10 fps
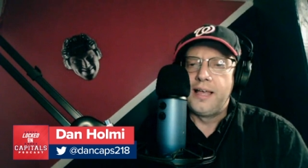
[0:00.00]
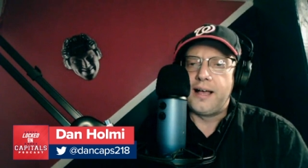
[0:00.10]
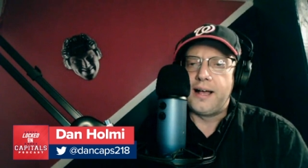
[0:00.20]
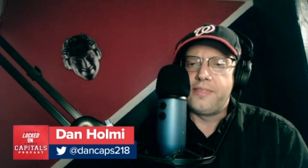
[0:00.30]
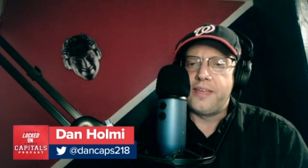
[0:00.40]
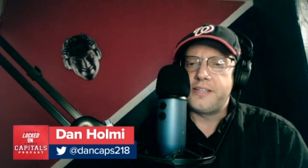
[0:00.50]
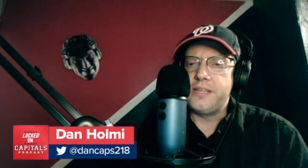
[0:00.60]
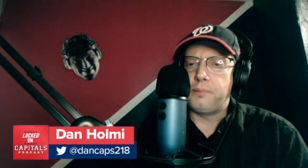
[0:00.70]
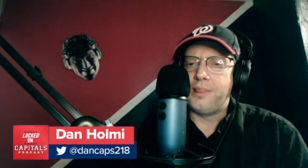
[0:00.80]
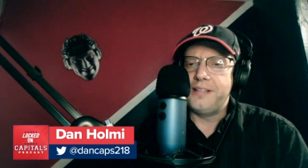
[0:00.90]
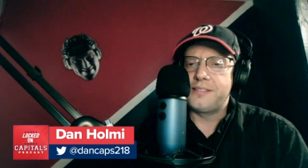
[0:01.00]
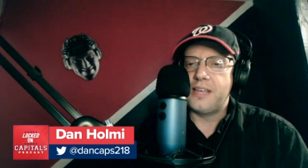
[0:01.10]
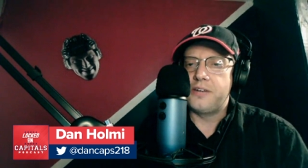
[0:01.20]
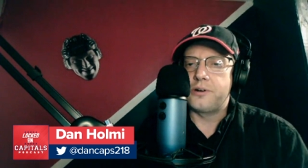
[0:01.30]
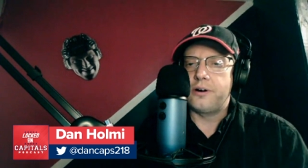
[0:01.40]
that he played
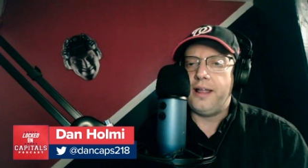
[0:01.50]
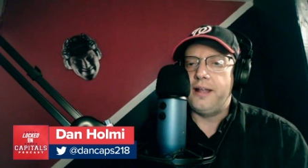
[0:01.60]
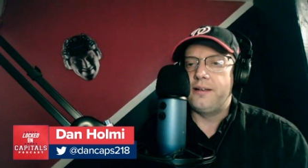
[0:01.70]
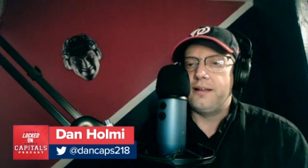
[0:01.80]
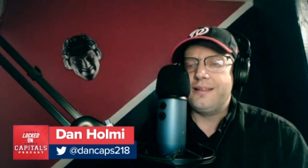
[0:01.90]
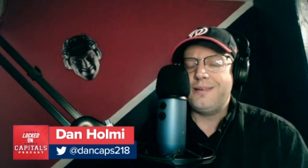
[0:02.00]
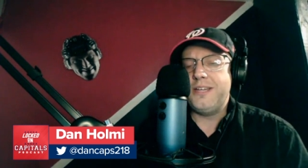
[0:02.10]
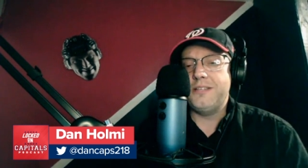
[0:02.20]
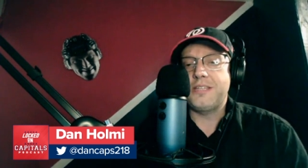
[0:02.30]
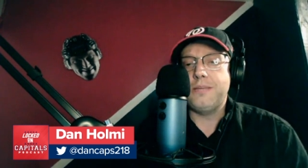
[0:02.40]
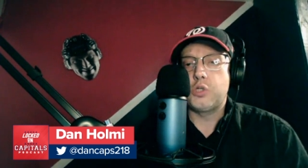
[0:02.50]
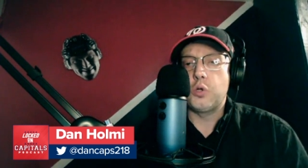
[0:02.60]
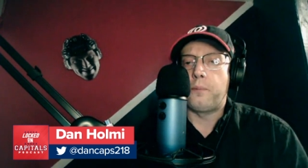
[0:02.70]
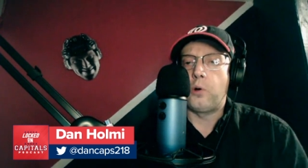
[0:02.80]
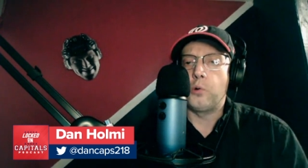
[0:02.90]
center, and he didn't seem
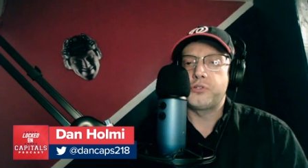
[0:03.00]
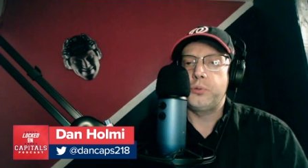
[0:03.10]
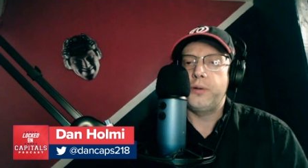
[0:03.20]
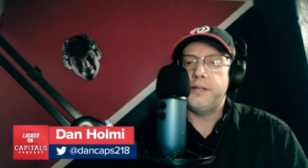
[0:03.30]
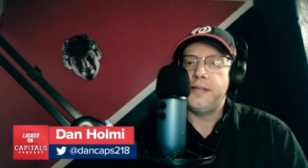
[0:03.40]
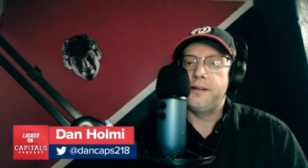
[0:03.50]
too opposed to it.